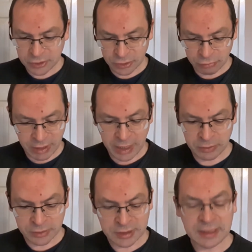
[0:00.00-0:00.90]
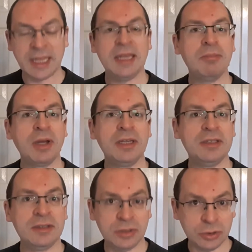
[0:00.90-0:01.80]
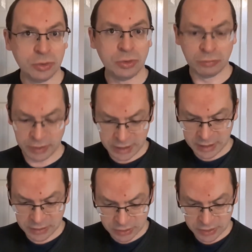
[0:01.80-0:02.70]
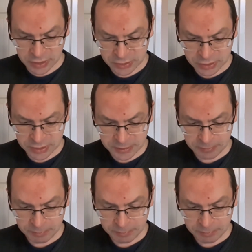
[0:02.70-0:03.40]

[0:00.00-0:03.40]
to the ground and lay my glory in the dust.